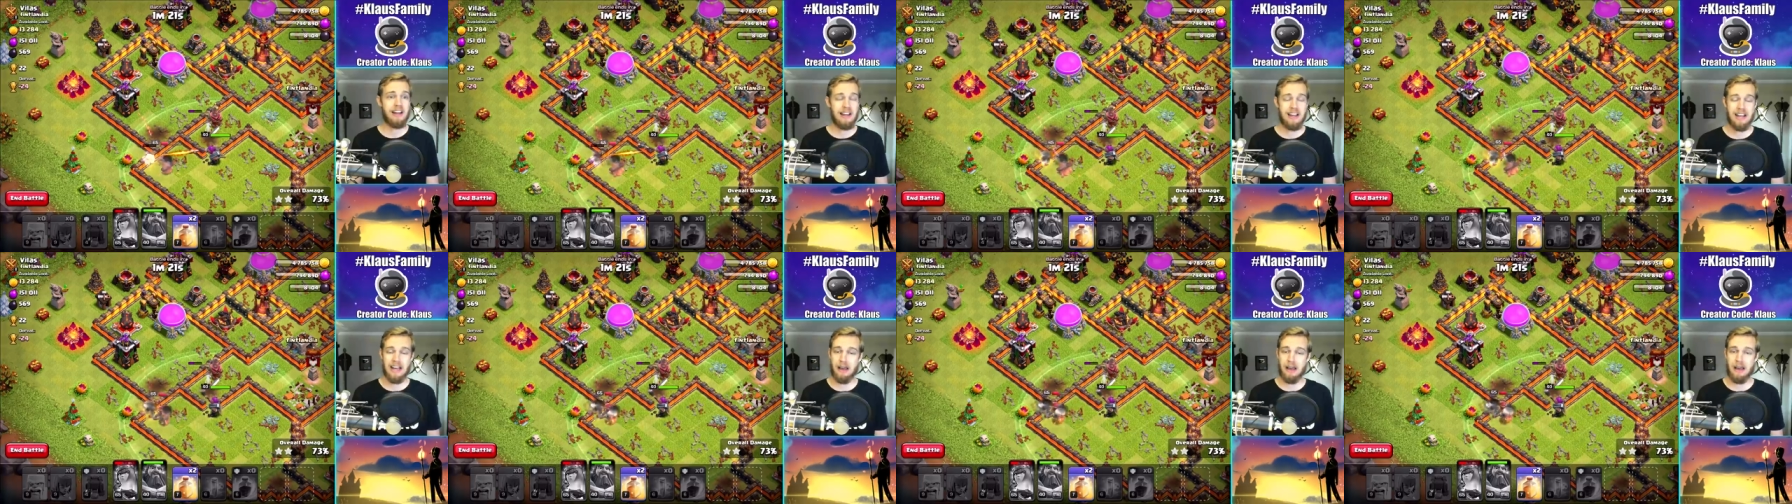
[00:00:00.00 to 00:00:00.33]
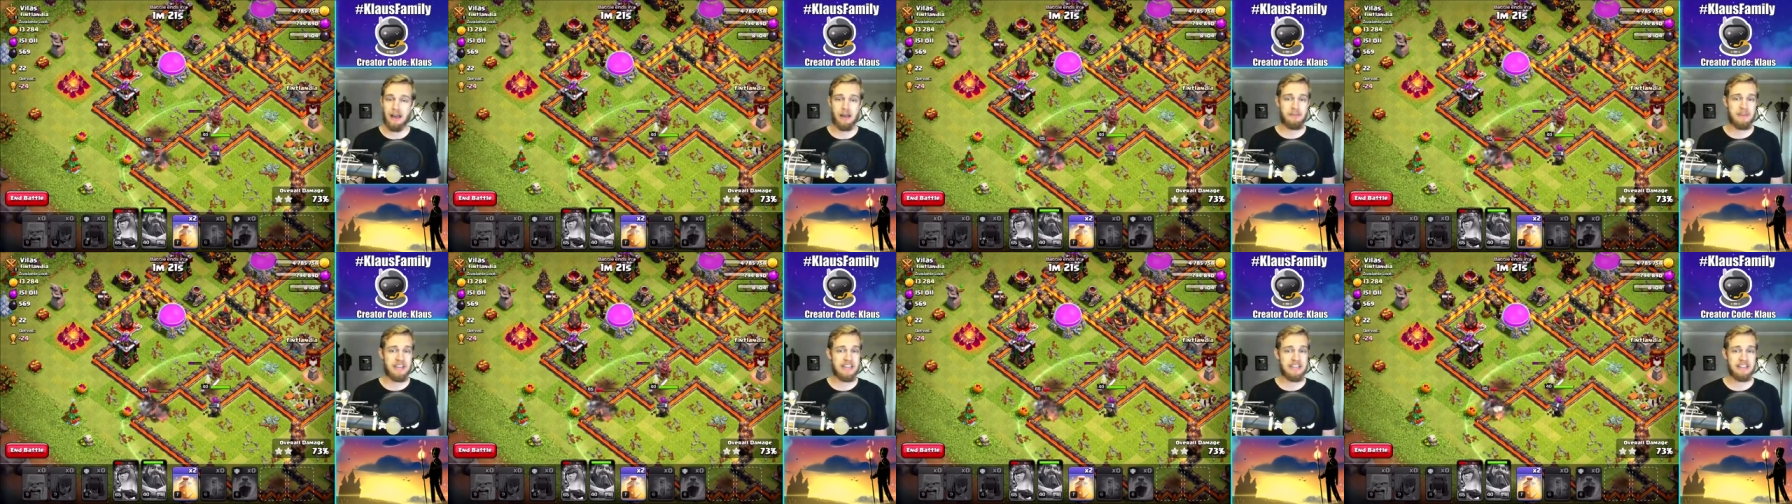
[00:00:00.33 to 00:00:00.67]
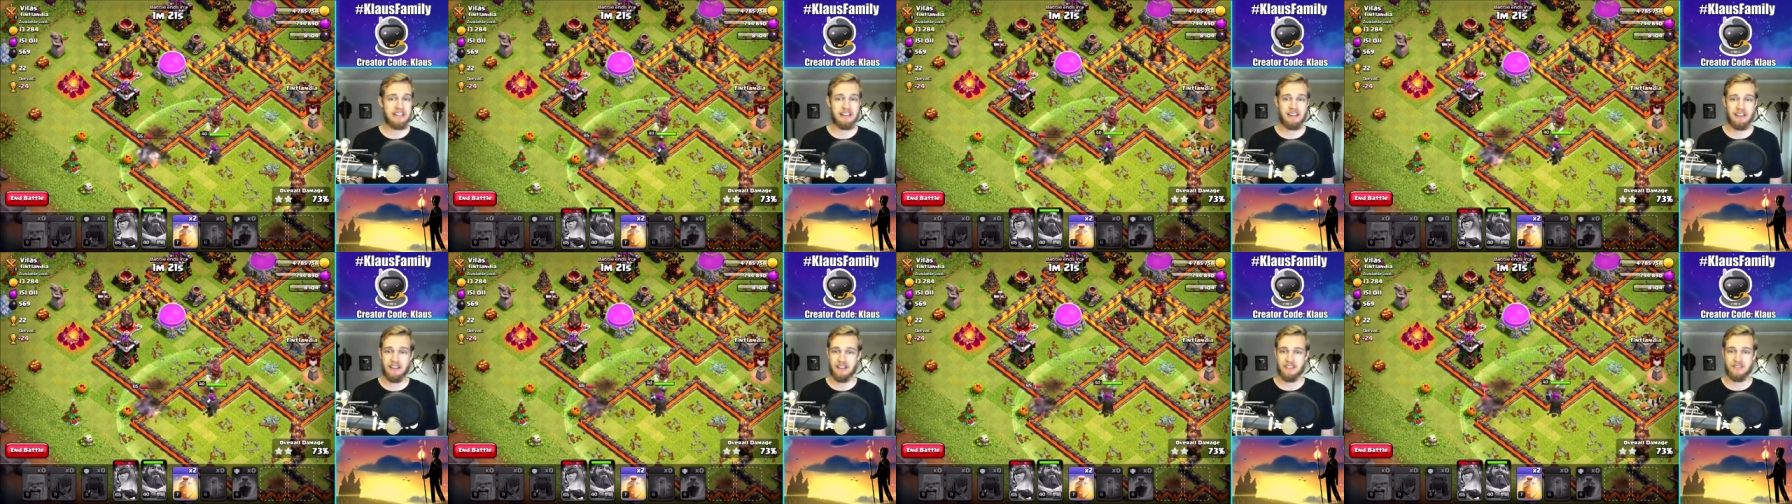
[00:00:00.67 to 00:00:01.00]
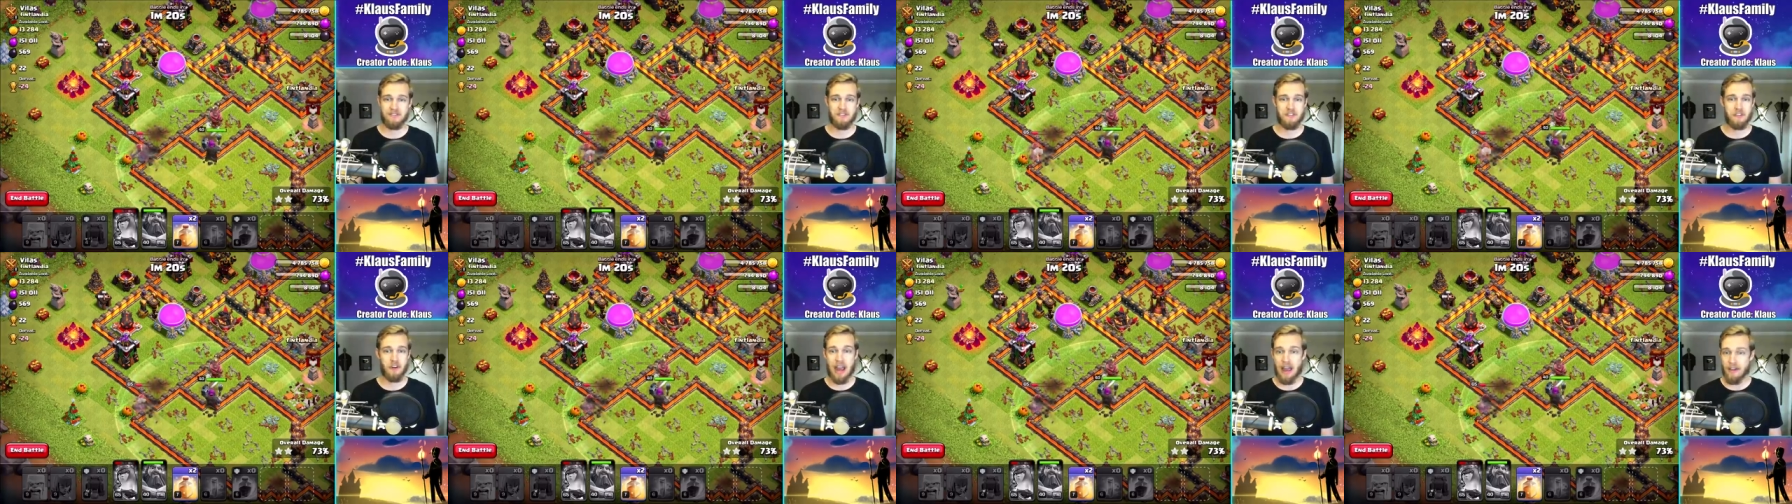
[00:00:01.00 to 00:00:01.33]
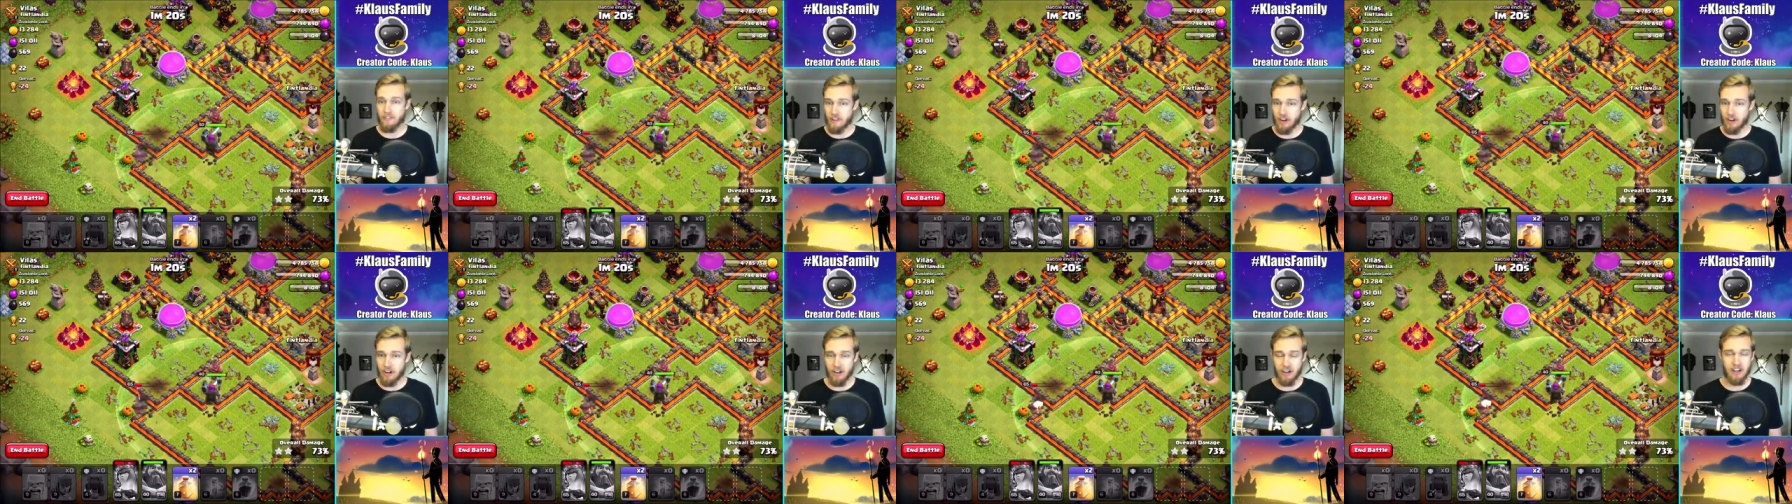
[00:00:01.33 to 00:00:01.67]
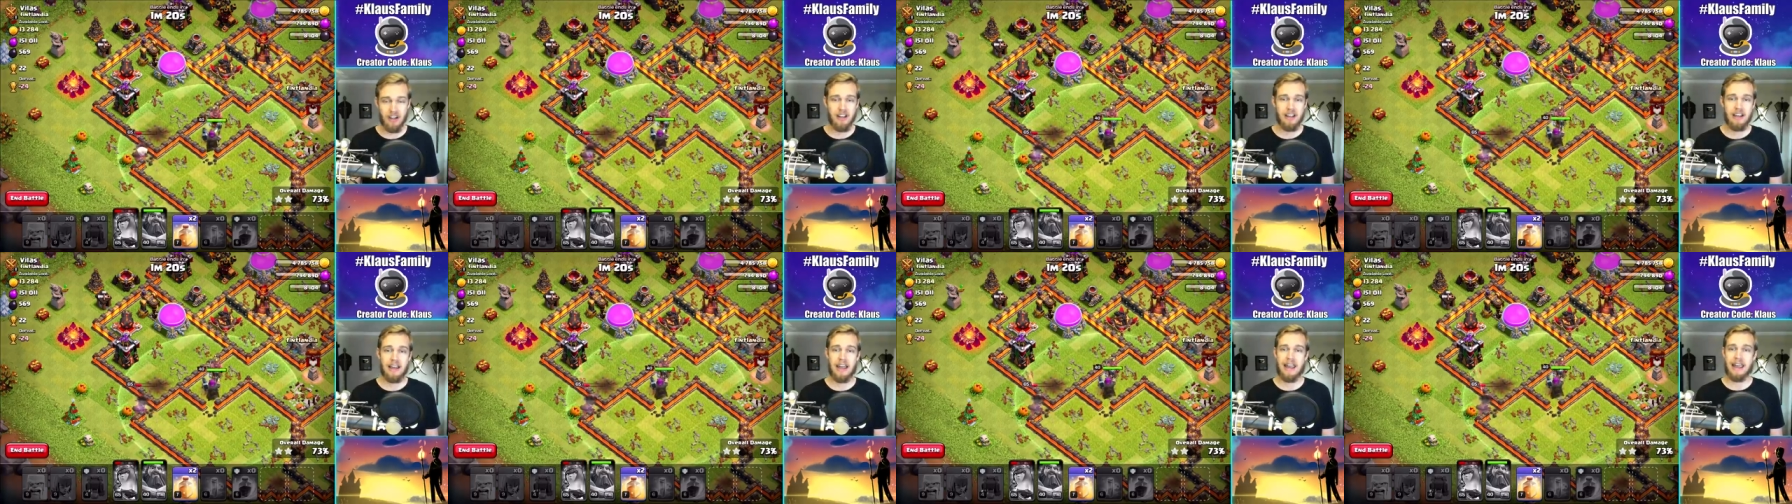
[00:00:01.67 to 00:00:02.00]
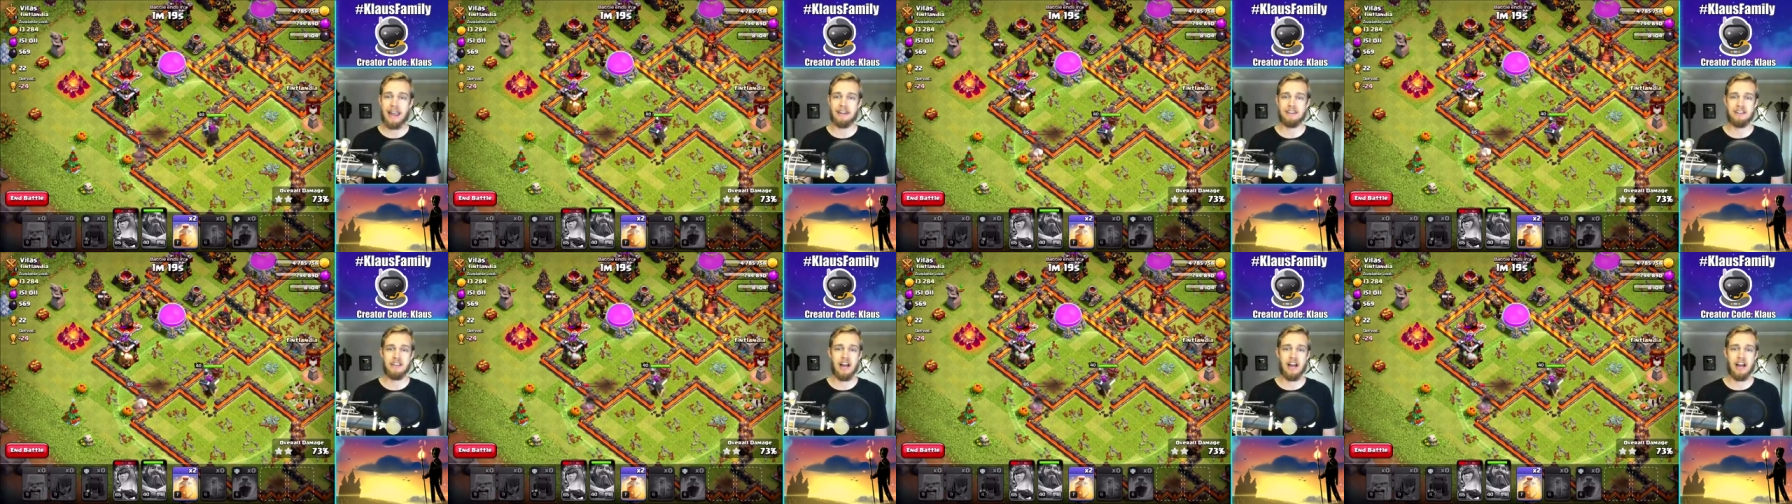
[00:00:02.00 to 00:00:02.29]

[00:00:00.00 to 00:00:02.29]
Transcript: uh, I mean, uh, forever and